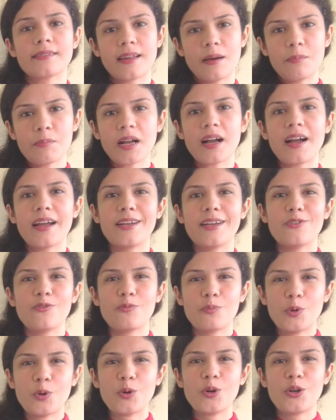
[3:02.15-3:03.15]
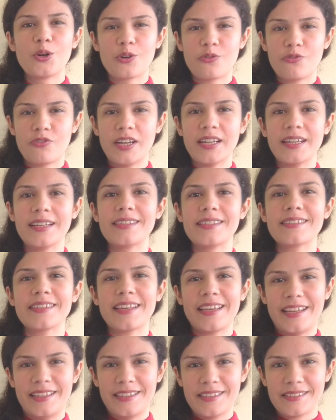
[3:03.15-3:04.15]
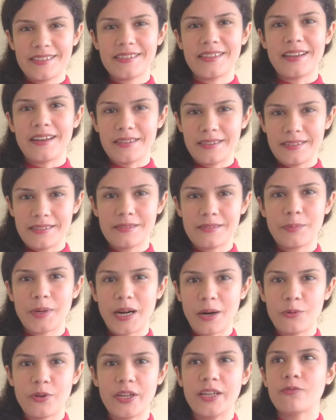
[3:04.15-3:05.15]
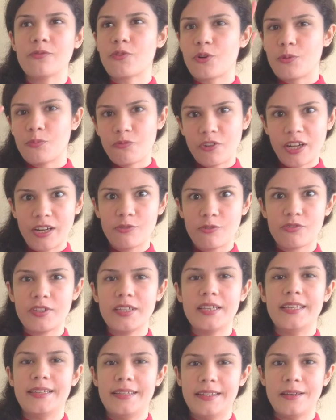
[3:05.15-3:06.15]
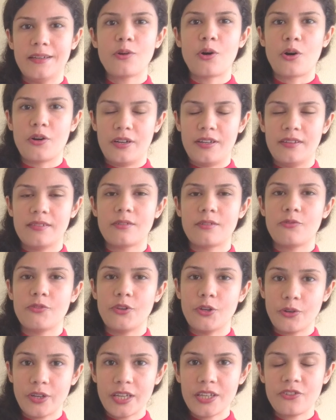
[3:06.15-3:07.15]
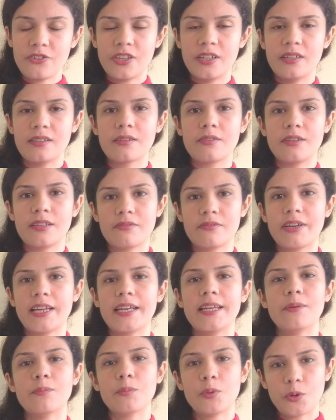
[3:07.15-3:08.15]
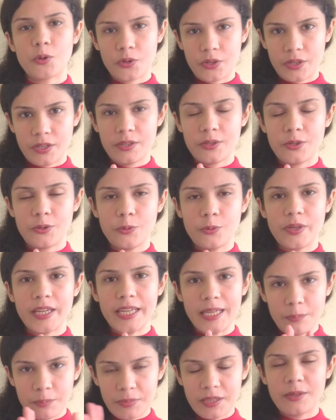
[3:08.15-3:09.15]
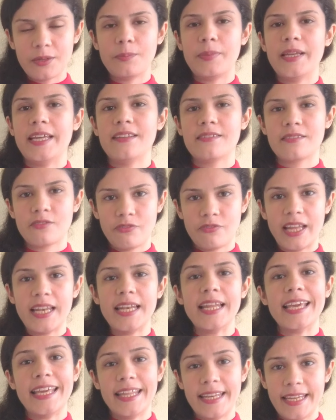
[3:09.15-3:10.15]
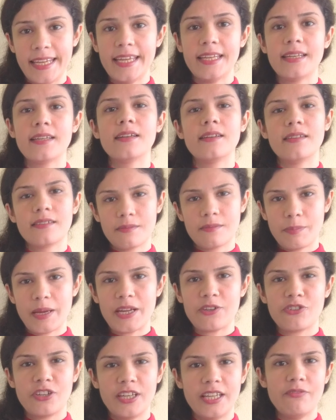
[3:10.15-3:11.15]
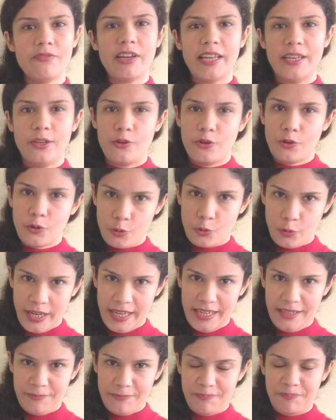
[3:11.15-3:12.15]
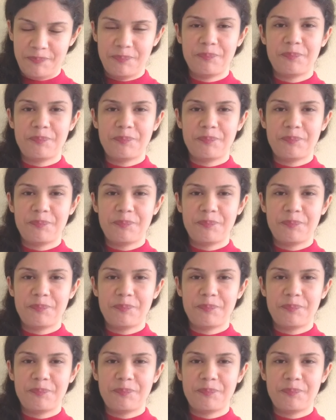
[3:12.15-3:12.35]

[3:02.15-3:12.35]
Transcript: some kind of mold or fungus can start sprouting from one of the little corners of your kitchen, so it's very important to keep the place well aerated, especially when you're cooking.